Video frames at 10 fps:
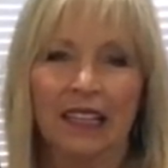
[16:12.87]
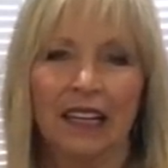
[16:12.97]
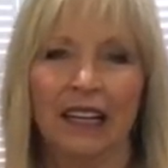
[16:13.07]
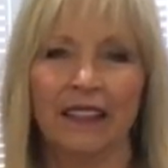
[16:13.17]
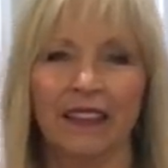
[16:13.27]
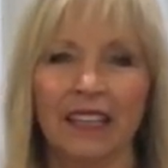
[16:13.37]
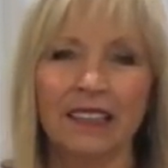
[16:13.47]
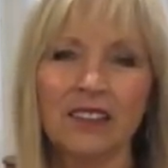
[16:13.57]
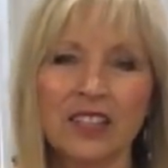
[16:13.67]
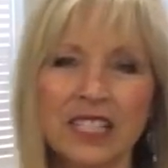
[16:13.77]
I
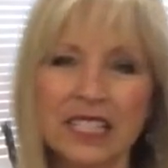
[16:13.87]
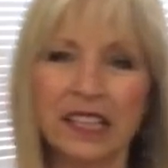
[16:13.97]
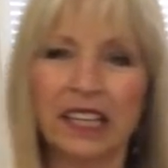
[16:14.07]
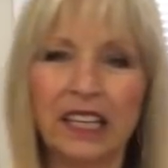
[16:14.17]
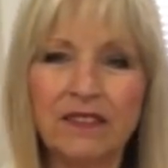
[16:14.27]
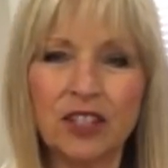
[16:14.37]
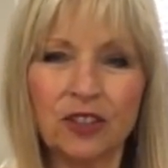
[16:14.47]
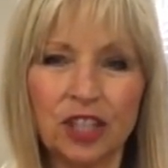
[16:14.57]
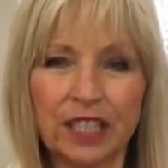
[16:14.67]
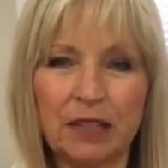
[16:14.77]
think the sleeves are
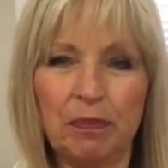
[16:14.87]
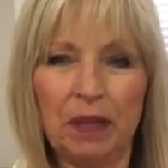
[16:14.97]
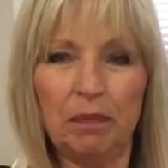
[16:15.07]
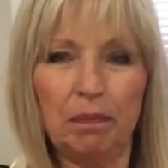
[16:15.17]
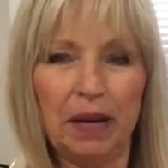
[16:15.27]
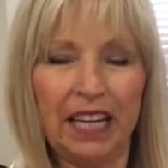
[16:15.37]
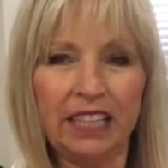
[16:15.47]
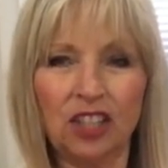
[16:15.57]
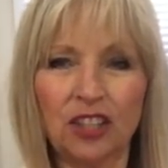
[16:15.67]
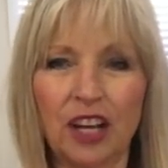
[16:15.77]
just a bit
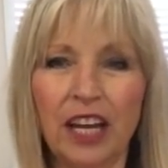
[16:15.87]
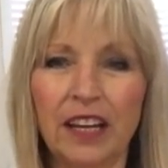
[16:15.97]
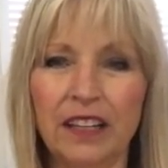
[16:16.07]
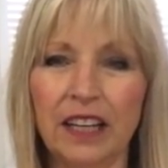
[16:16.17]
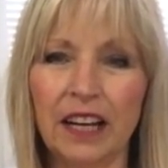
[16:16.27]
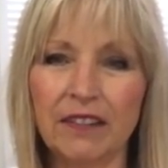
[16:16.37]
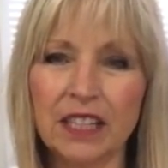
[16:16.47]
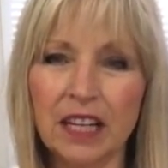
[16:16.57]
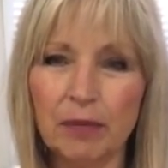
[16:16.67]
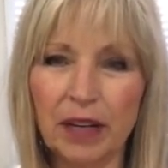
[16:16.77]
much, and every
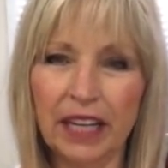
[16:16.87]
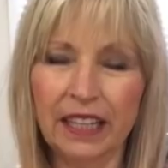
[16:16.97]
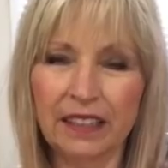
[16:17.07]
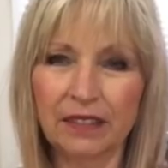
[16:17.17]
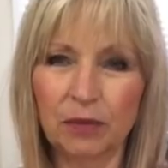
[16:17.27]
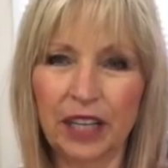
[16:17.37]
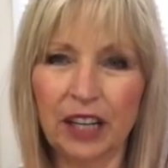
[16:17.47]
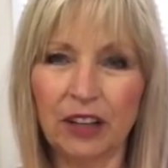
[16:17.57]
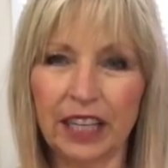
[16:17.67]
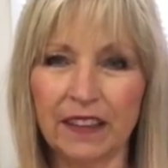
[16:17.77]
time I, when I
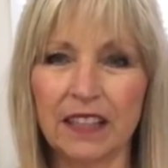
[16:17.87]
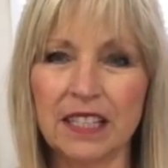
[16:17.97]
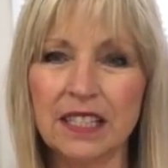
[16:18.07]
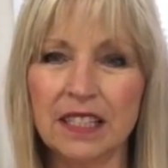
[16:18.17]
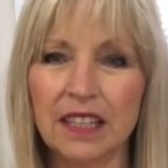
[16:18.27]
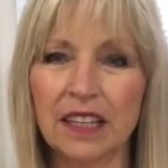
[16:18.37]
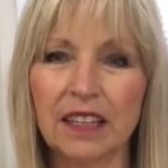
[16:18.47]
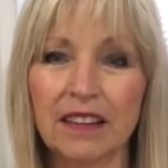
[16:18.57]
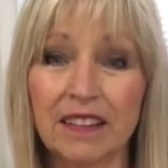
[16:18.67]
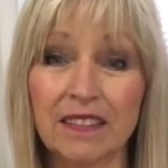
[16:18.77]
go like this,
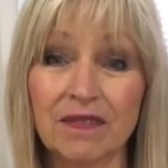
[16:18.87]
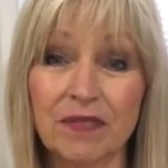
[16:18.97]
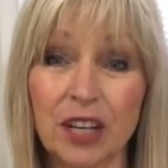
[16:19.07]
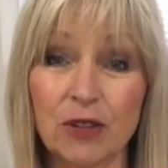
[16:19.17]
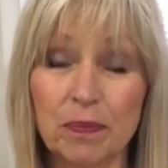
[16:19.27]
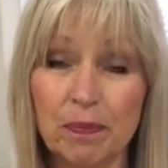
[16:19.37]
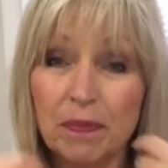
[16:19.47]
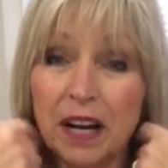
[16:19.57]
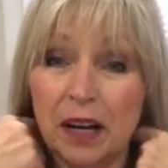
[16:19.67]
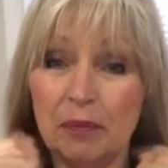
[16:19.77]
it goes
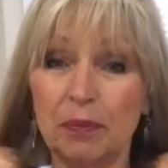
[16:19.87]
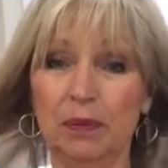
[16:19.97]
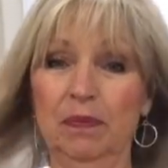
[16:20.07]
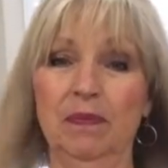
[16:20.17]
up.